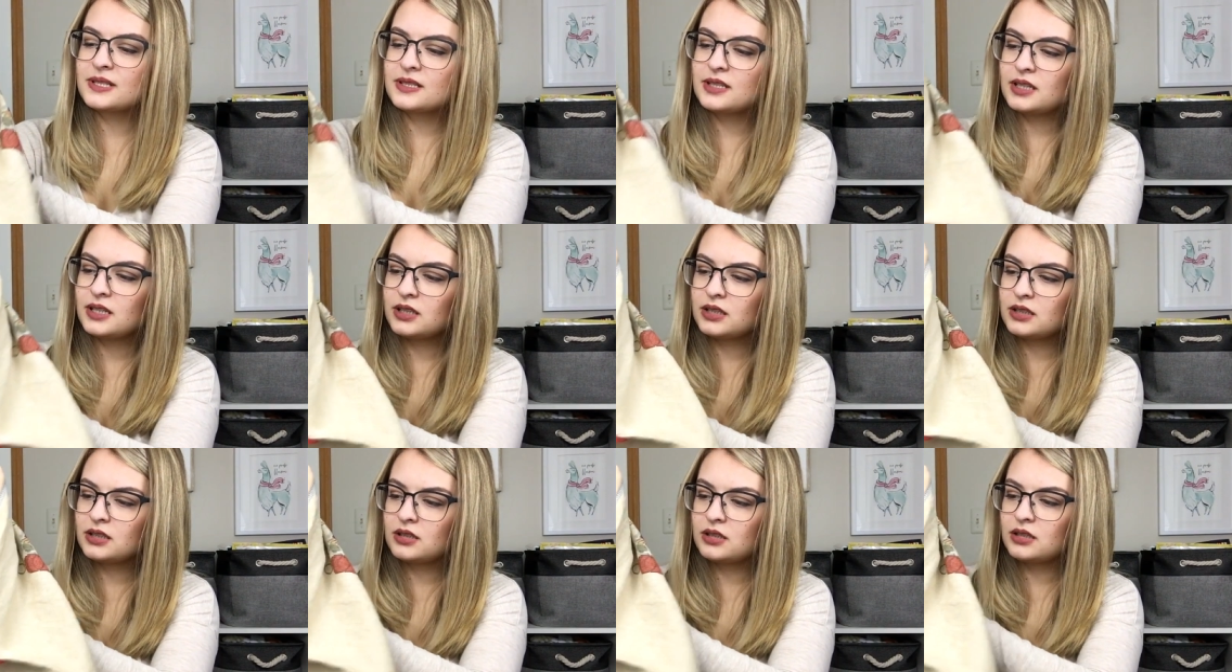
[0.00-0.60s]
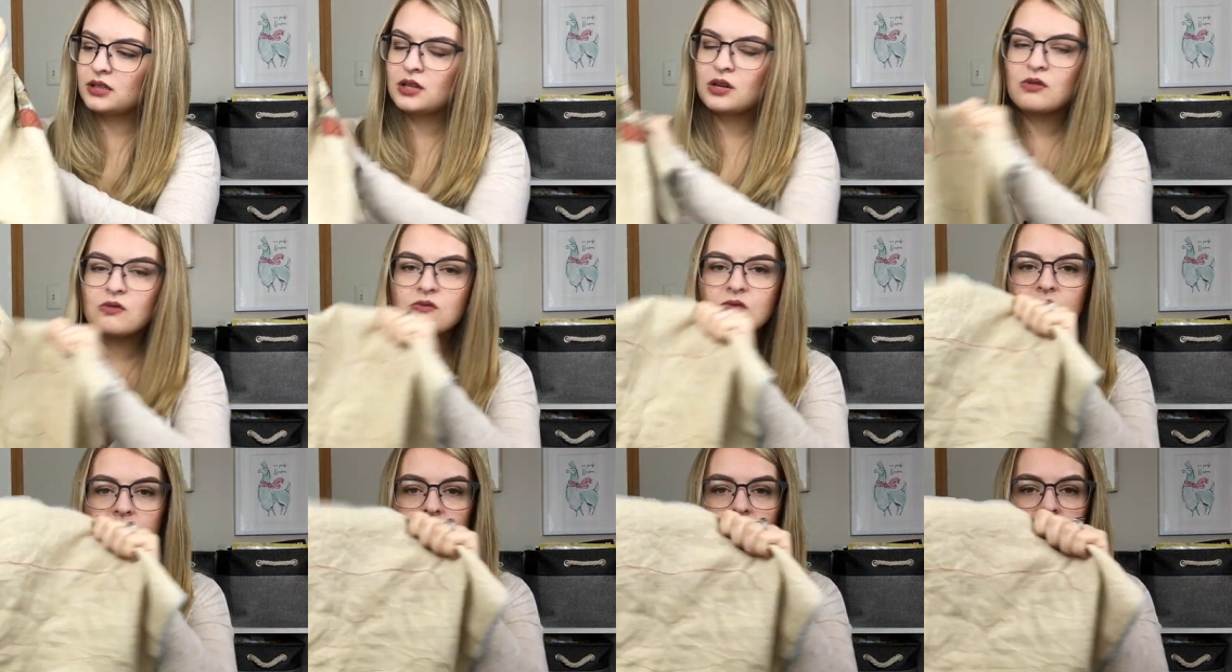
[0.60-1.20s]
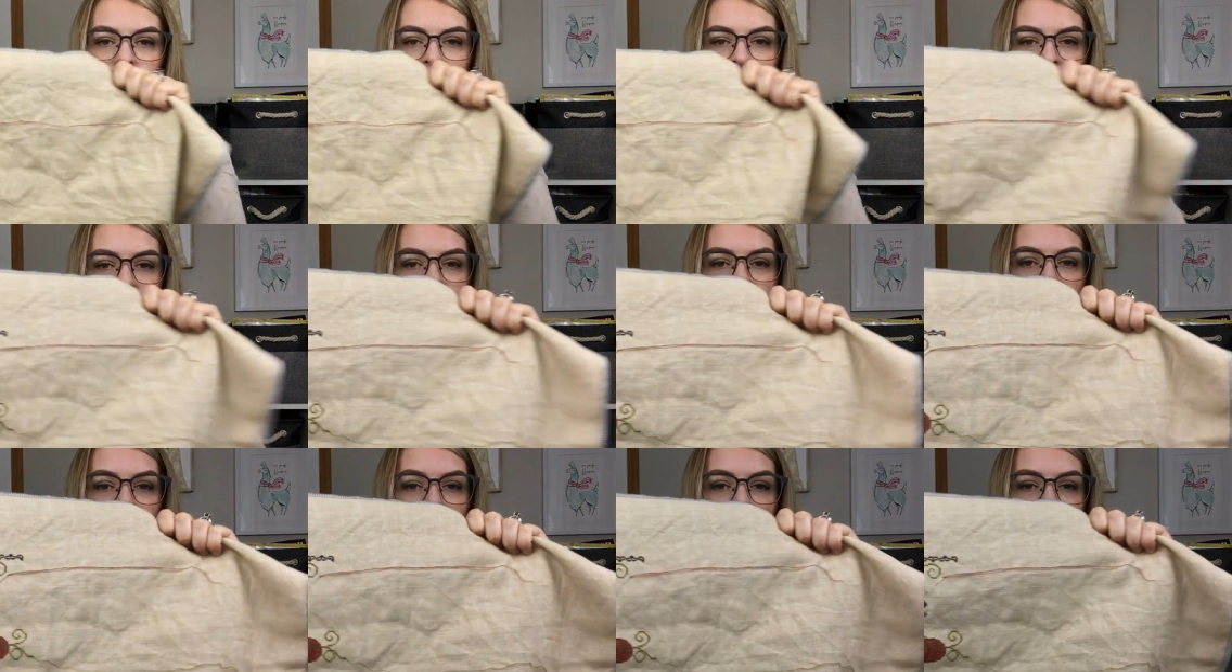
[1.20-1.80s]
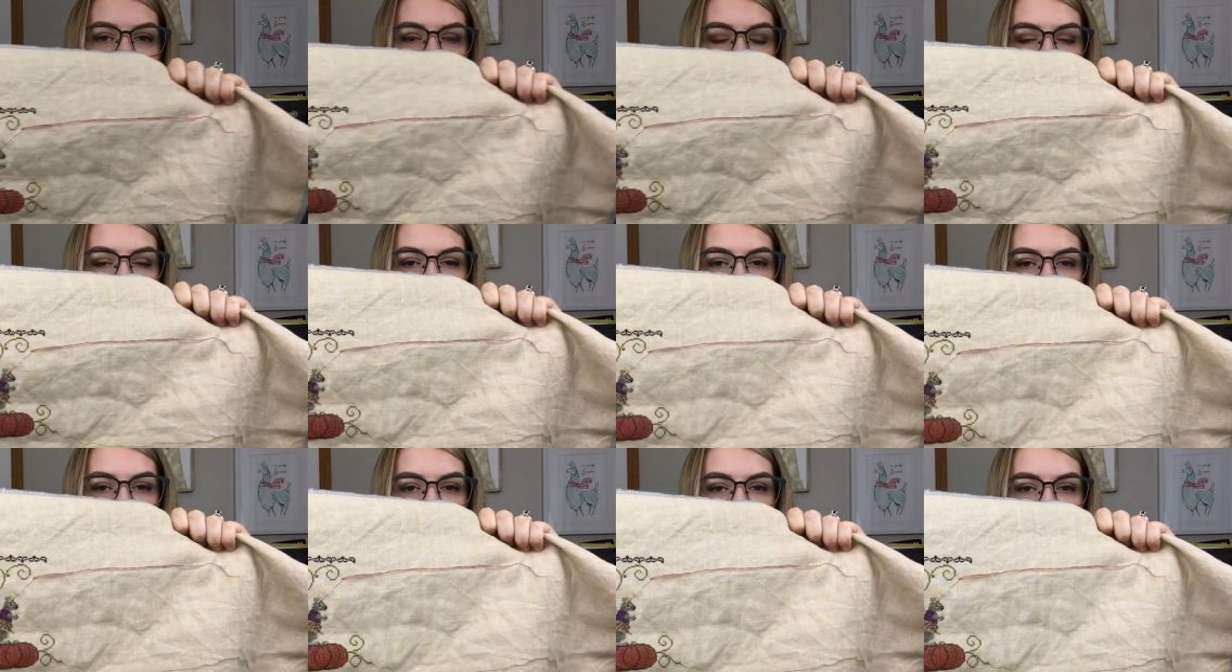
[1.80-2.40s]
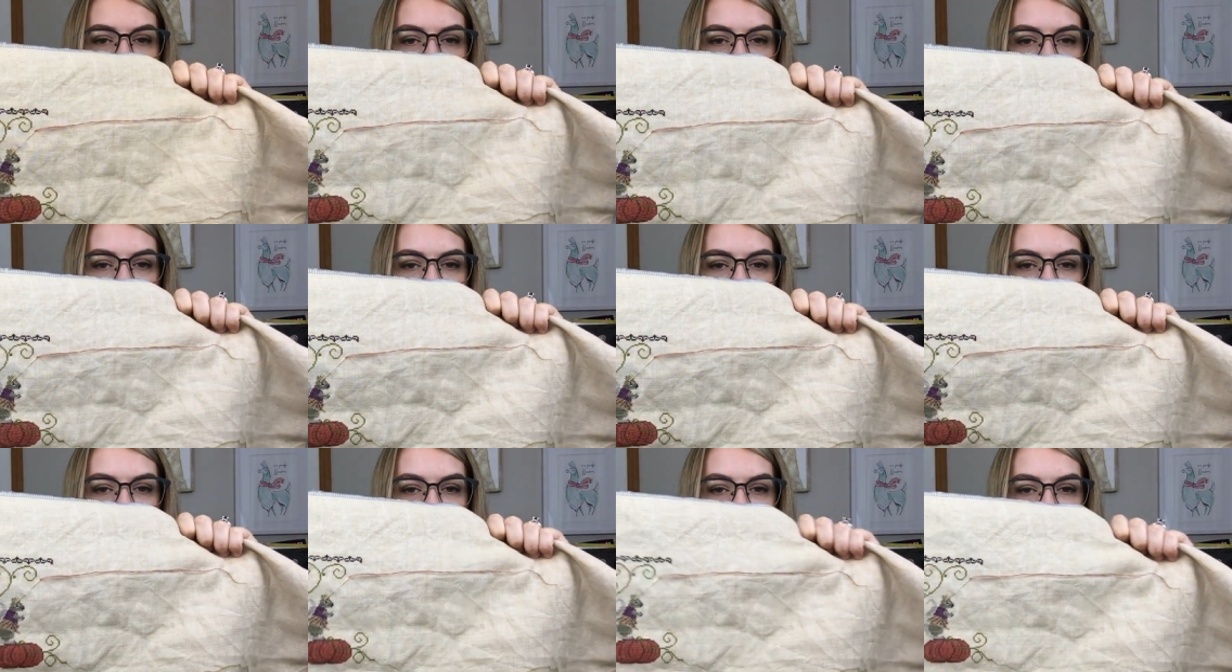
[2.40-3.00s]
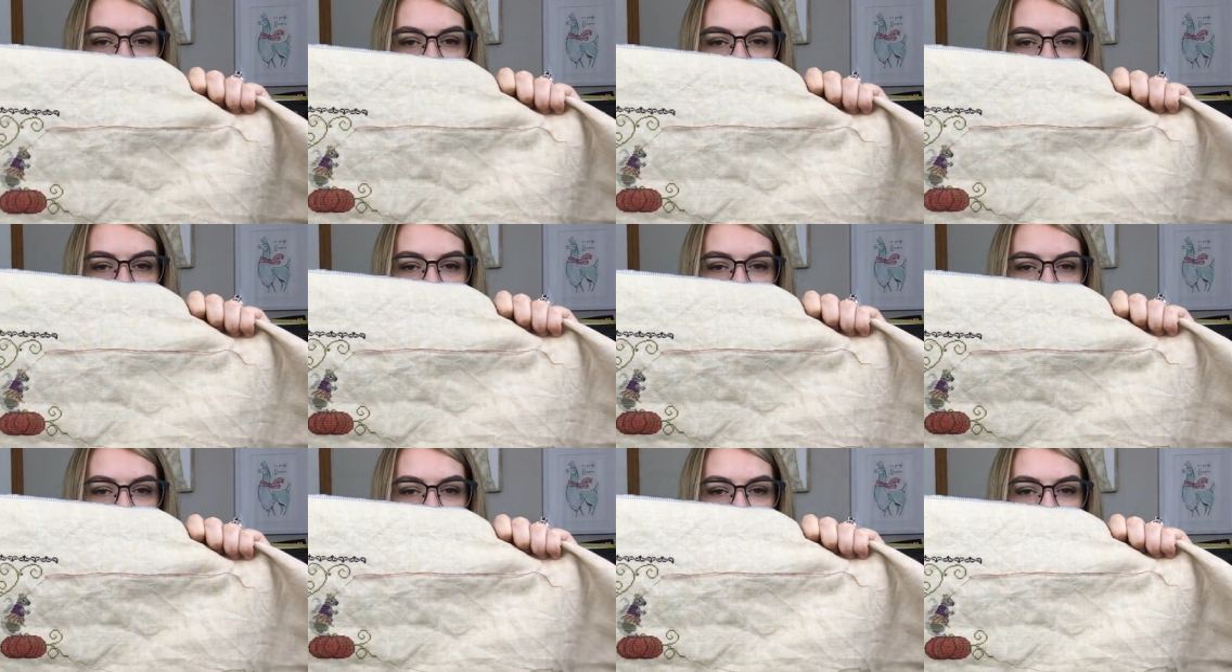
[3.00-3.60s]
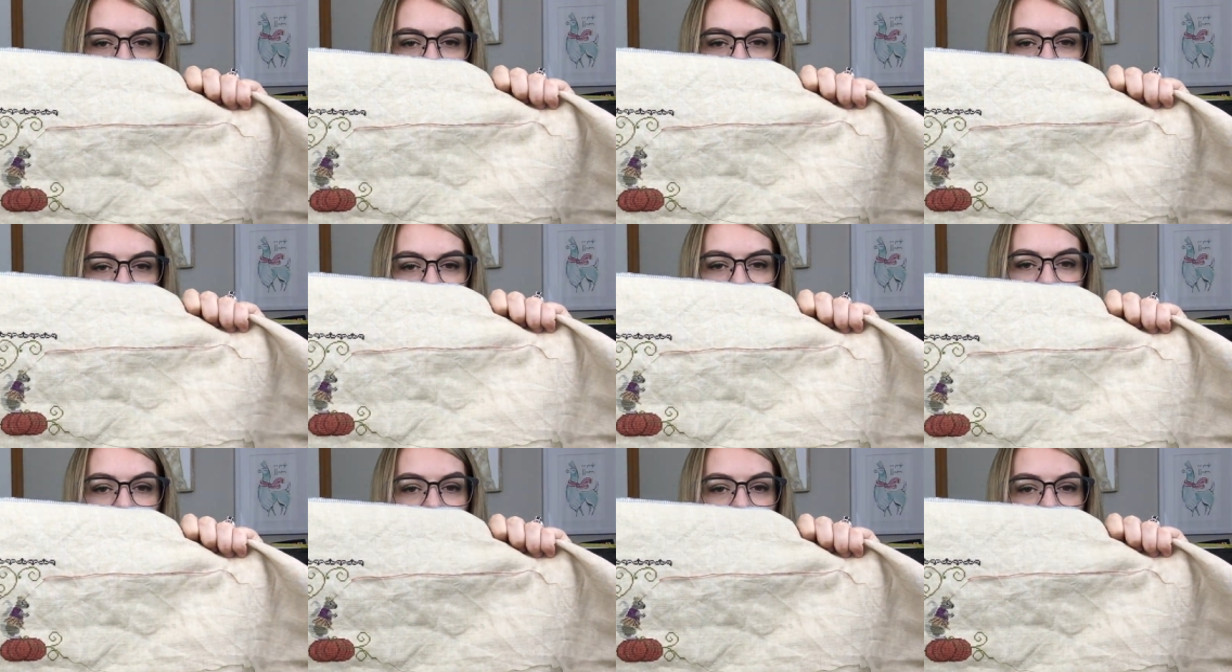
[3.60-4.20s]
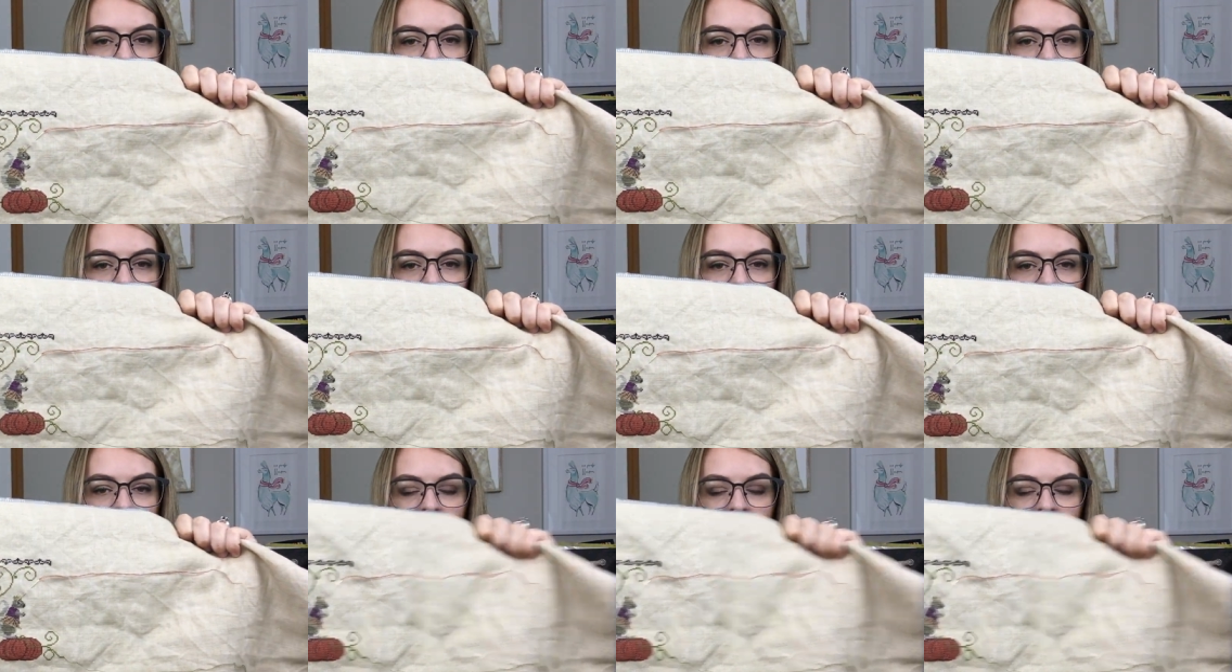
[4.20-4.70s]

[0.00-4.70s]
missing one tiny color in her eye, and then she is complete.